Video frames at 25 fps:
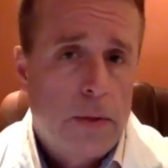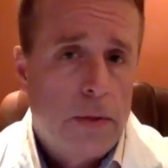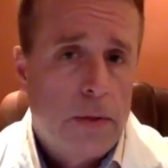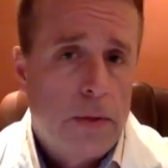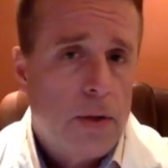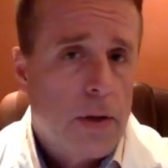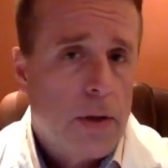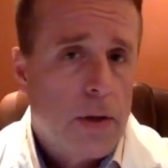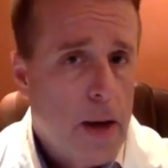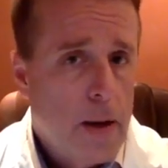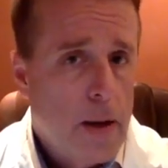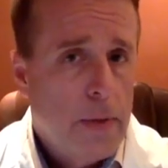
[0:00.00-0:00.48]

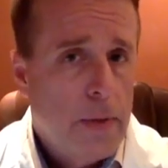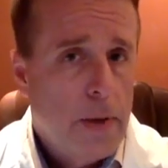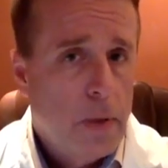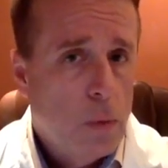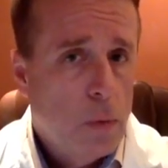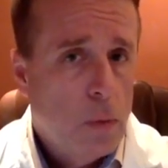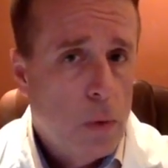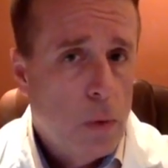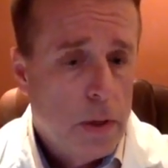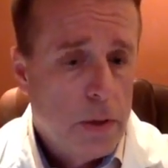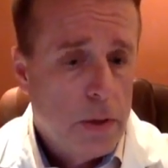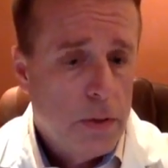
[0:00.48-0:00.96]
comment
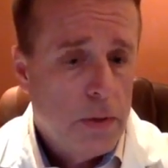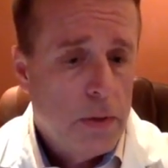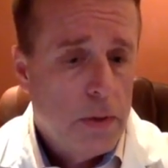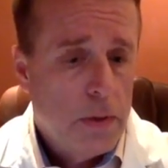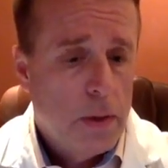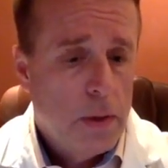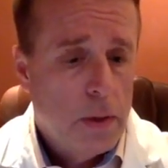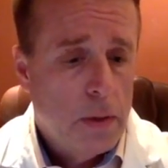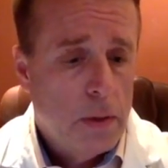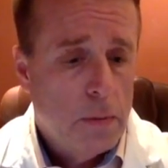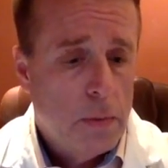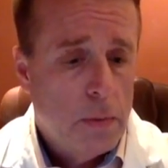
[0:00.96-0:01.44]
was
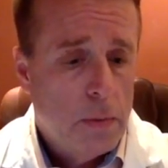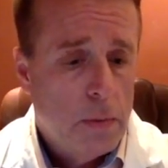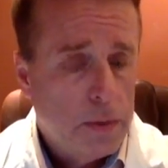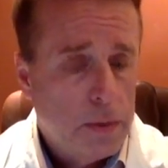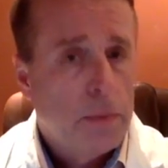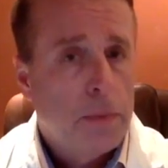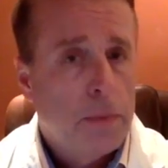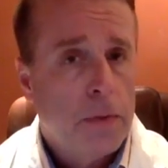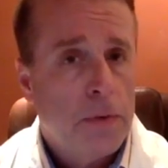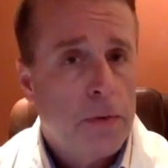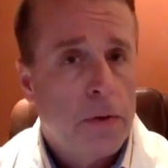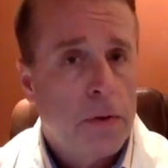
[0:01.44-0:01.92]
in a
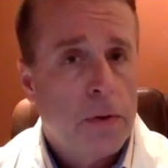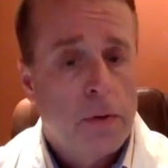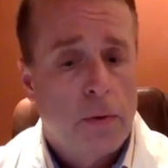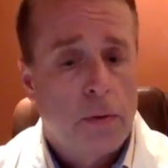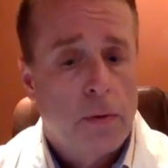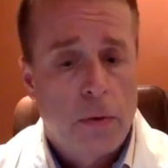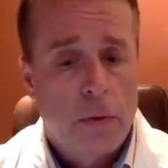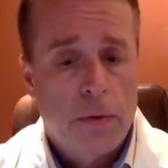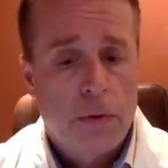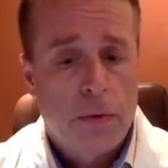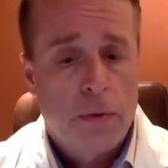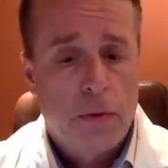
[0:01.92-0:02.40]
multiple
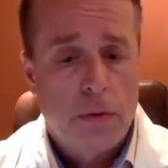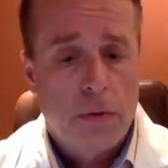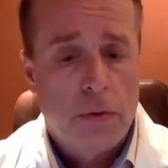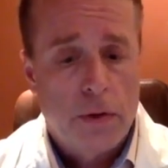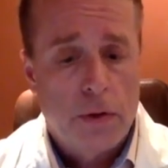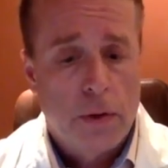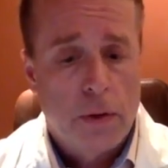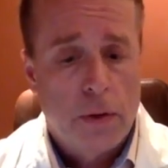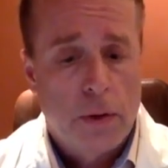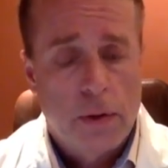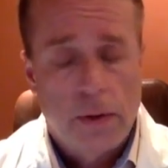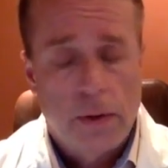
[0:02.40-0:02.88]
sclerosis
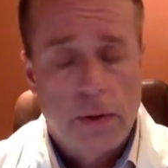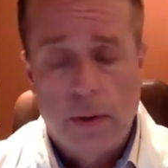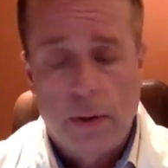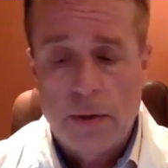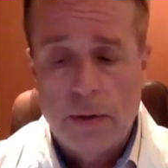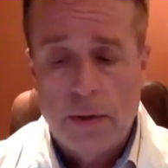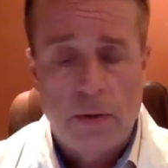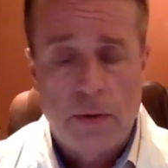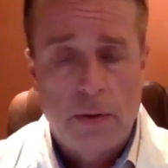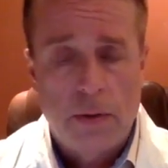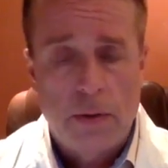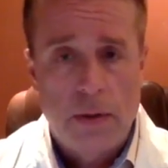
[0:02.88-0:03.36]
journal, and
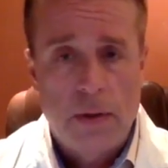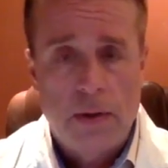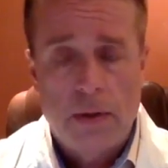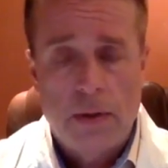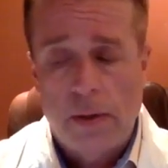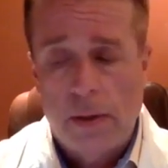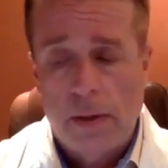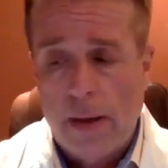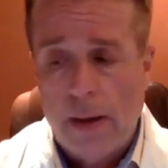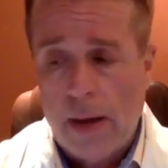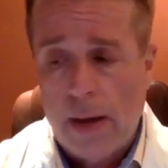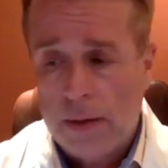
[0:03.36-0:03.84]
this is
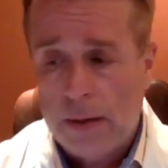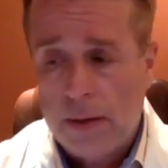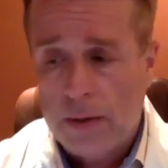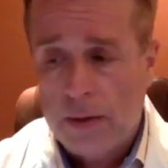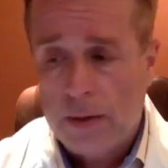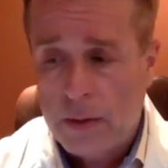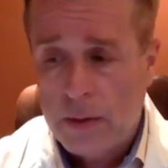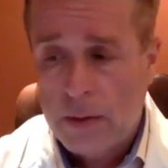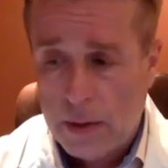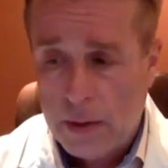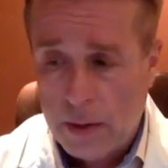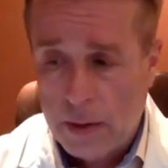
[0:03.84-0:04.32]
easily
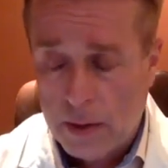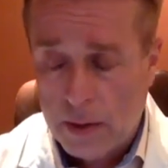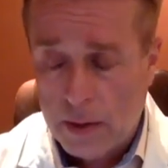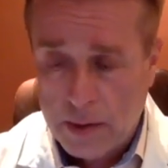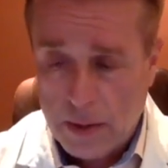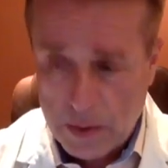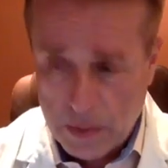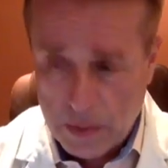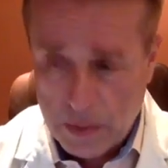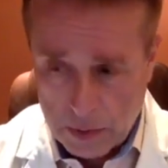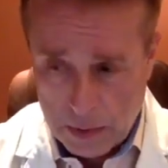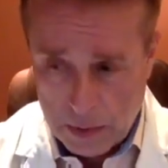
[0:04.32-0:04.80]

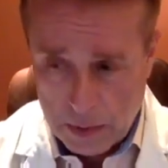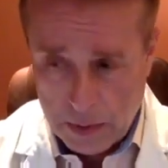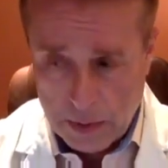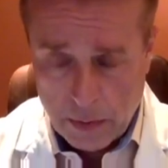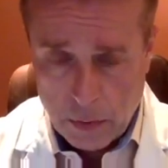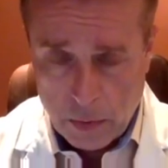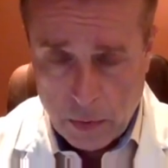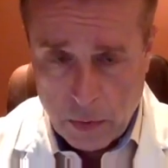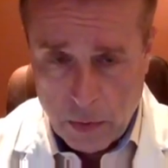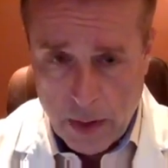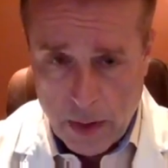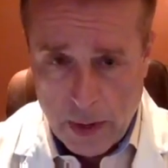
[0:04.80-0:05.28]
accessible
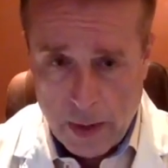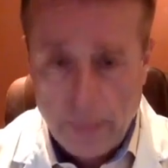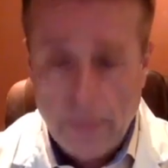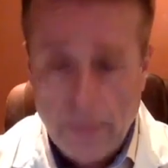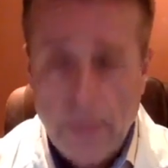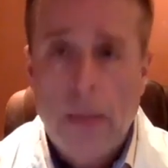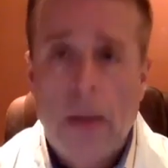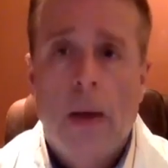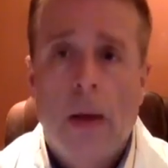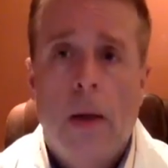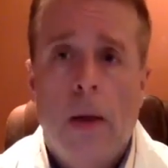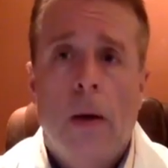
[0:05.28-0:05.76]
on the web,
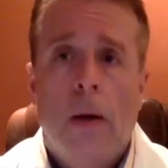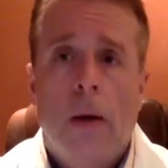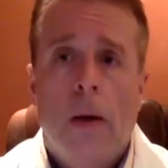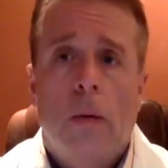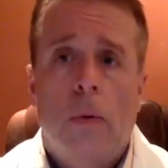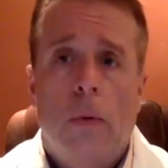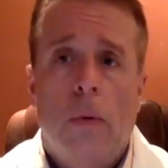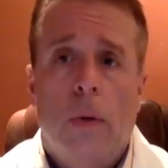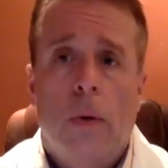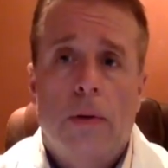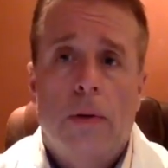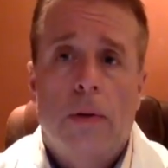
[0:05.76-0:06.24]

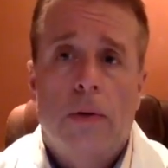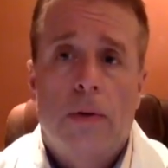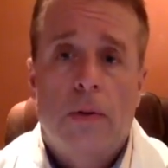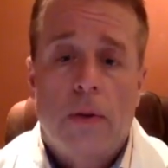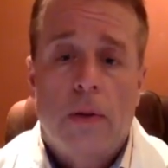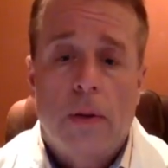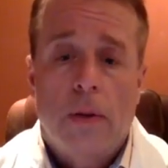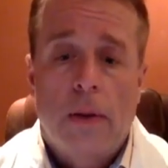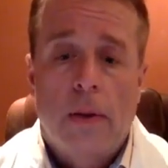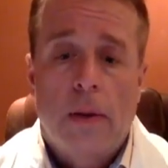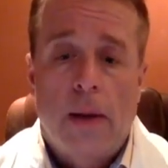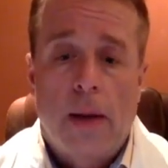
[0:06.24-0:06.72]

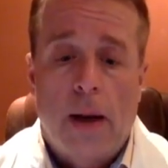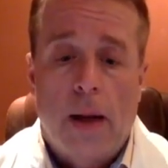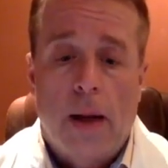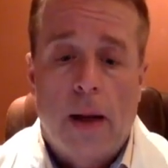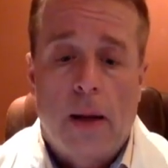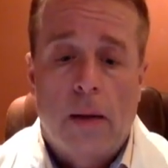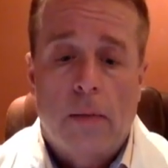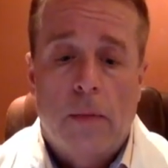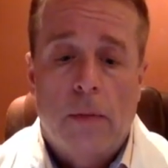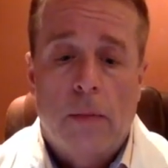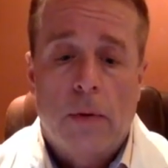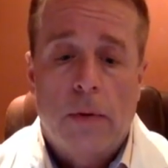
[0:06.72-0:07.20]
was
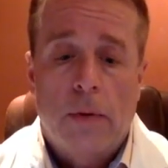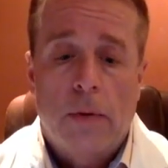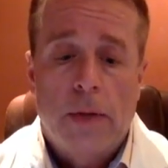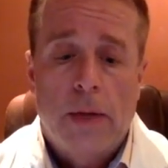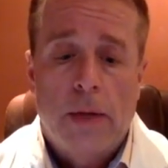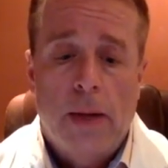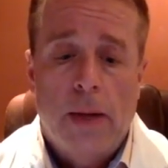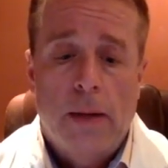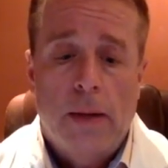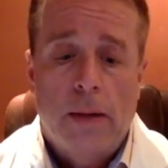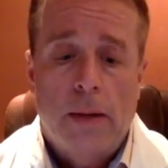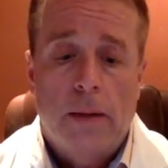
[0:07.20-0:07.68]
that
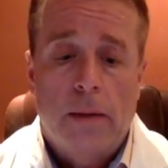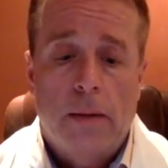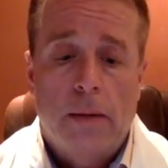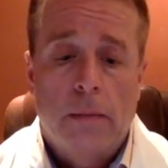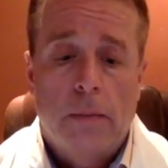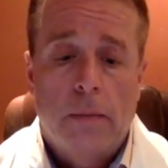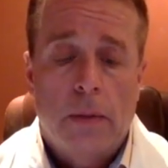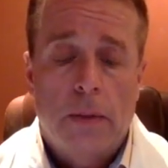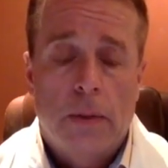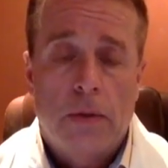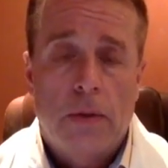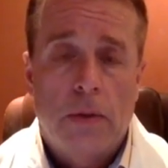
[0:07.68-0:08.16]

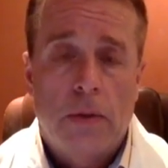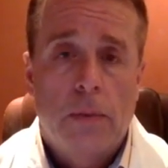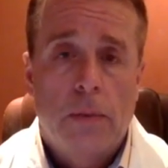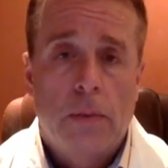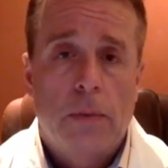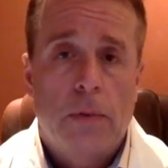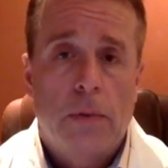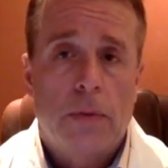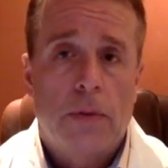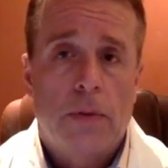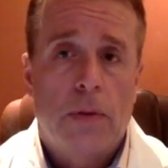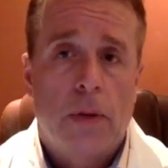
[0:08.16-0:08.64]
Protandim, a
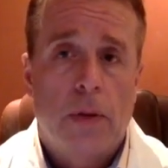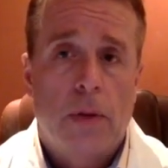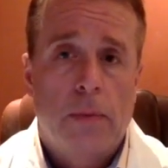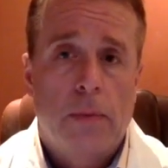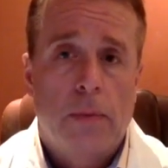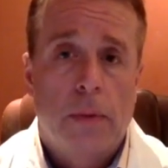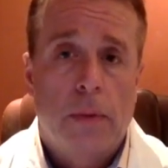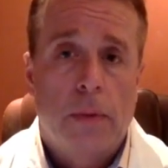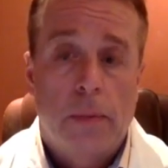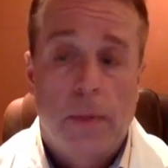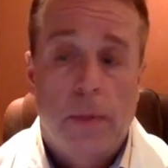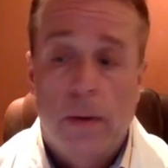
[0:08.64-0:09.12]
simple
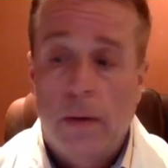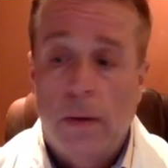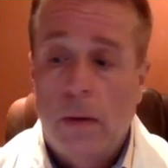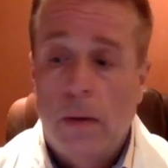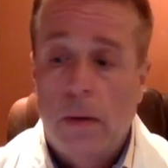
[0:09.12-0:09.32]
supplement,